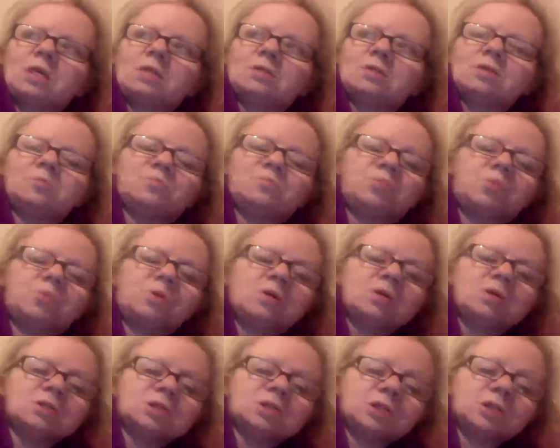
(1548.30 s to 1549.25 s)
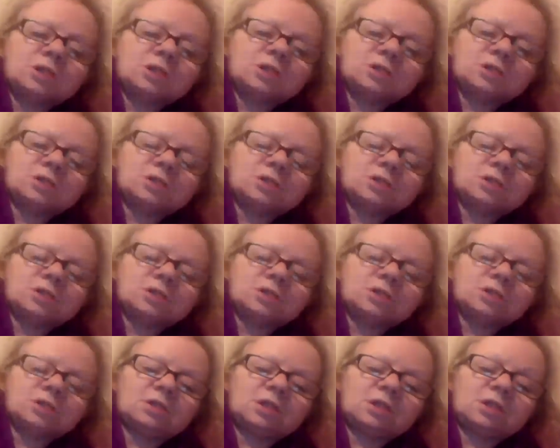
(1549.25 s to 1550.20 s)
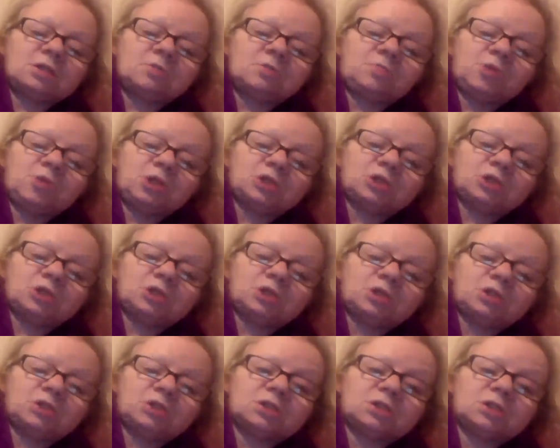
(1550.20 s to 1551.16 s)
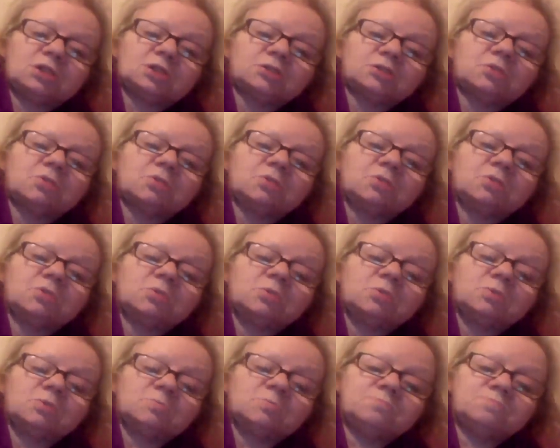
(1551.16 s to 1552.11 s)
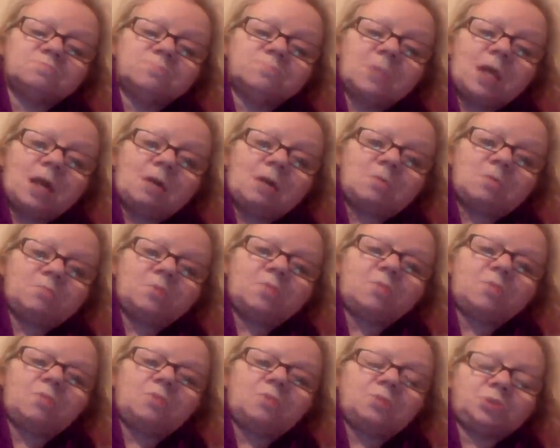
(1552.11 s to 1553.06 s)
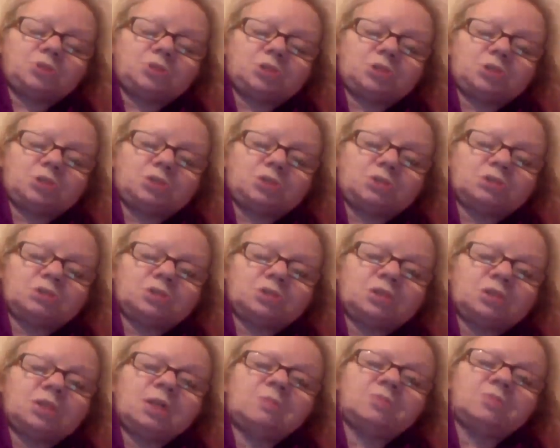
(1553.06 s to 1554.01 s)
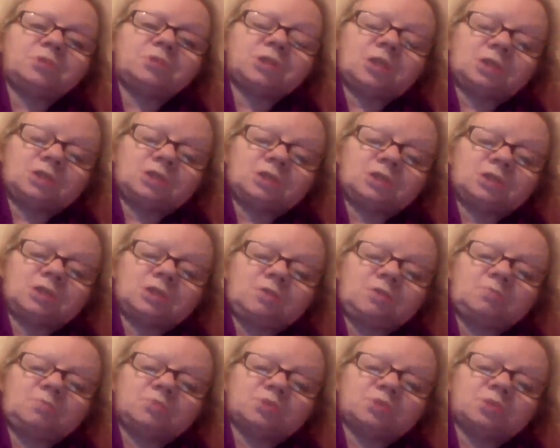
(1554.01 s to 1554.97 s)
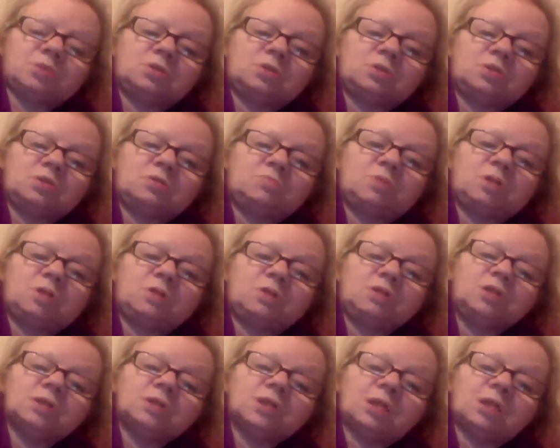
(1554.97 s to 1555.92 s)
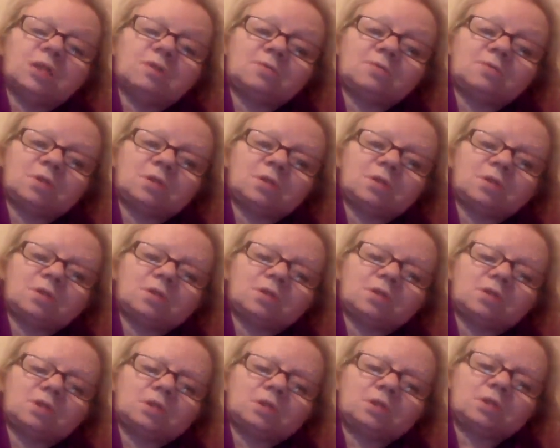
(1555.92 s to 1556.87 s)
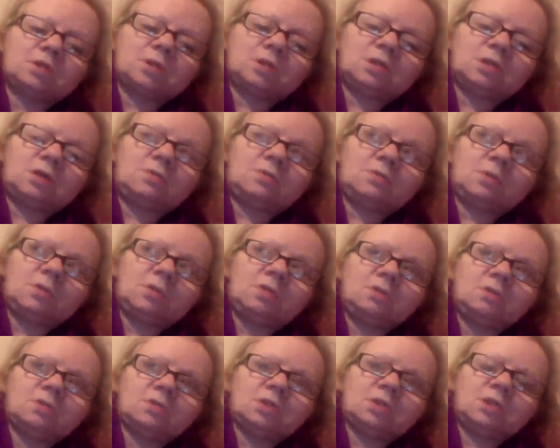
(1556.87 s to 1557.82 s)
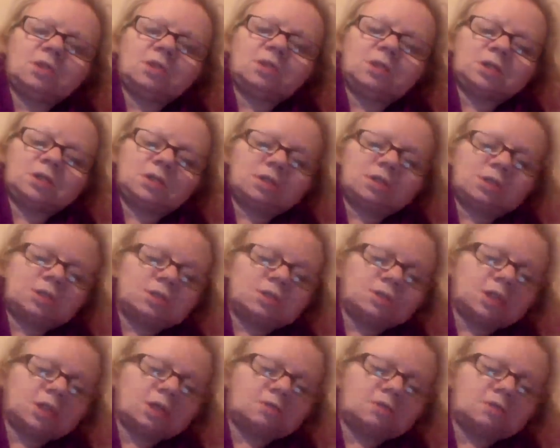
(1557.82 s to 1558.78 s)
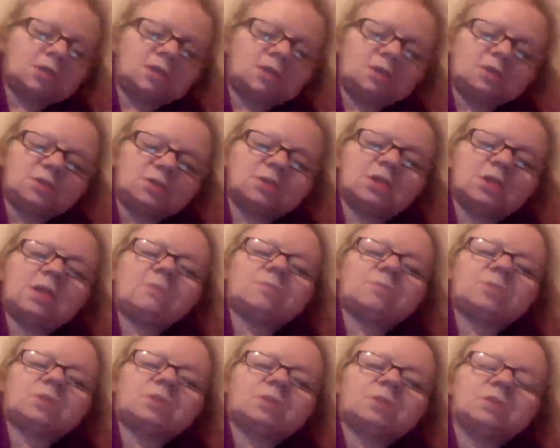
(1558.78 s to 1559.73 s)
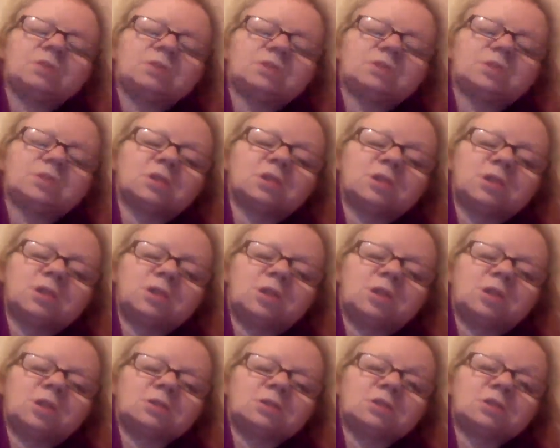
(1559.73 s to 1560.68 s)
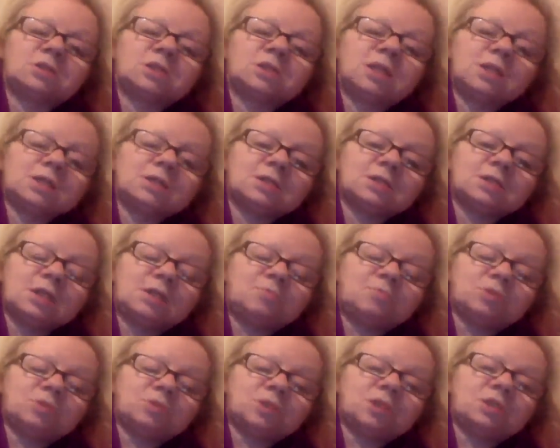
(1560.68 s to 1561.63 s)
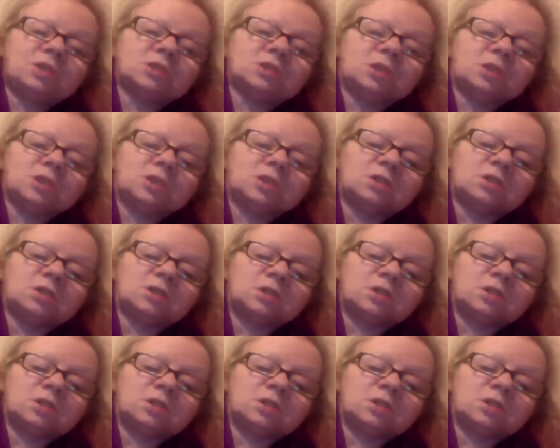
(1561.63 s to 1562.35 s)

The priorities and the pressure is all out of proportion in every town I see, I'm sure. But in this area, I've got the download evidence. It's exactly the same procedure,